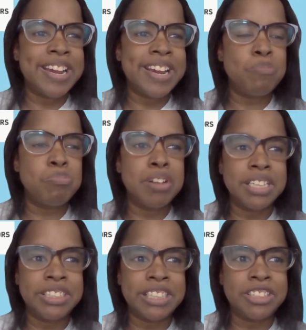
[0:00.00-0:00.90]
a
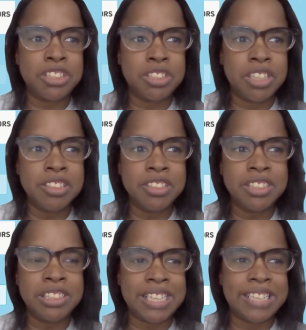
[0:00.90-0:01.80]
Project STIR
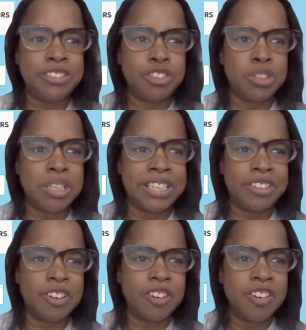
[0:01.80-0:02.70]
state
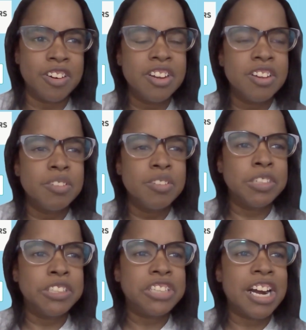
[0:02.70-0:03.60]
trainer,
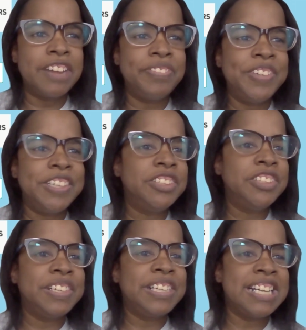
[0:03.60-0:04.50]
which I've been
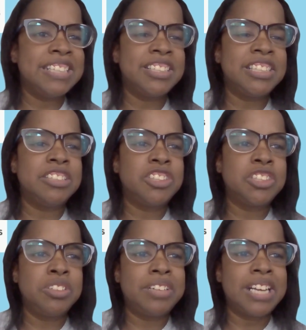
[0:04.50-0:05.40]
doing that since
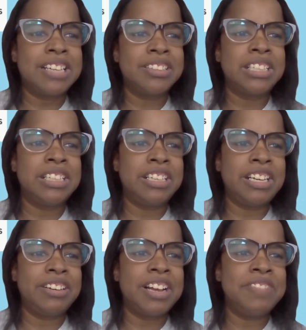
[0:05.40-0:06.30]

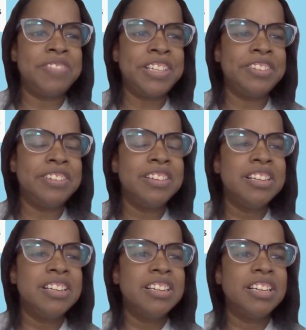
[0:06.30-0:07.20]
2011.
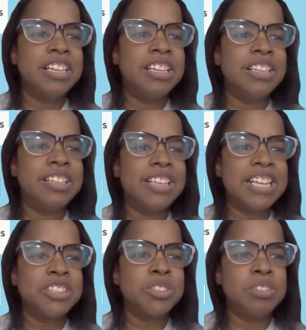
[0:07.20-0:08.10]
Uh,
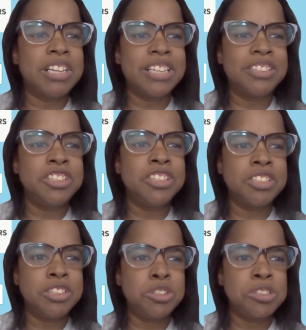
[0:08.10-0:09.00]
that's when I took
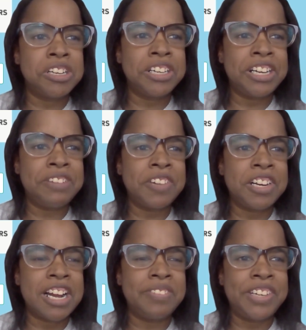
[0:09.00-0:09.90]
the training. When
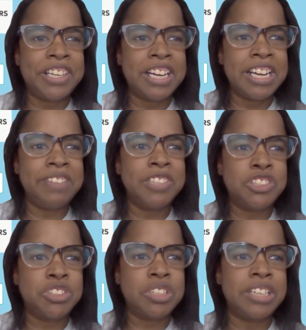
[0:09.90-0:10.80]
I became a
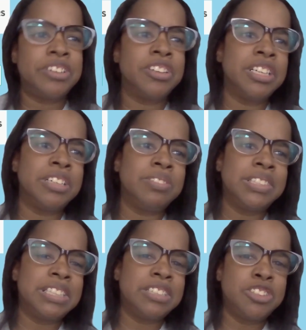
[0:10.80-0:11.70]
trainer, it
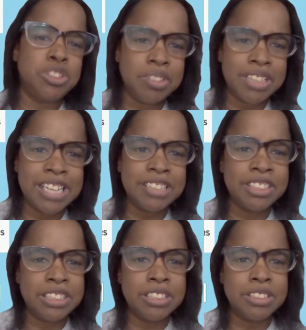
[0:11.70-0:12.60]
was in
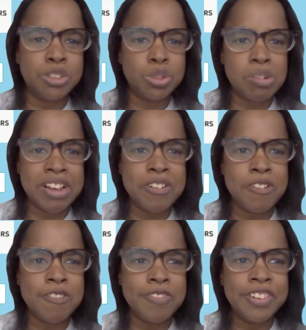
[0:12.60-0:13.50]

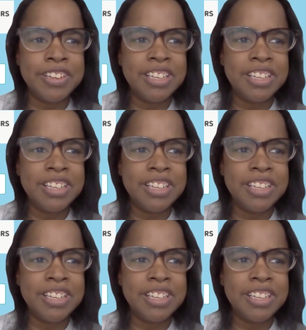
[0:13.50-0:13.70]
2012,